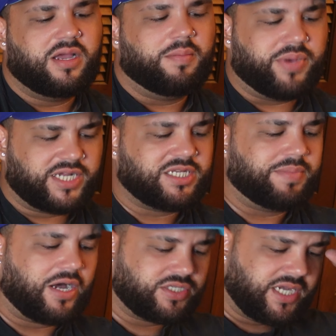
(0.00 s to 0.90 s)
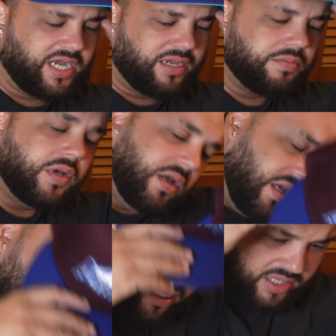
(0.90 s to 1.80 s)
but it's about time
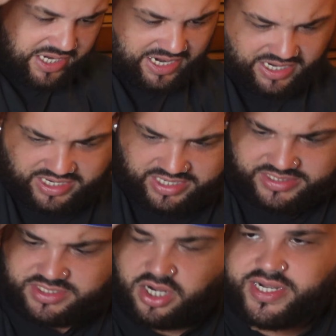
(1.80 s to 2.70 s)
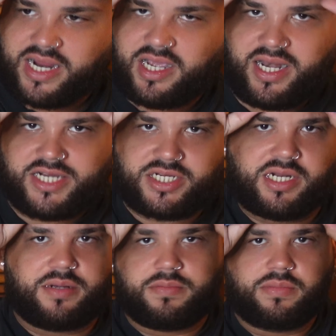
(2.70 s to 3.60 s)
that I start that collection
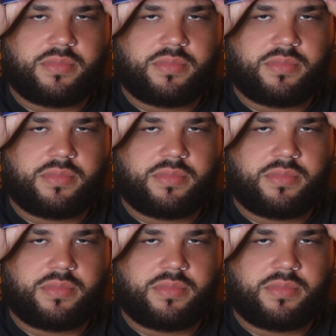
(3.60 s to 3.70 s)
up.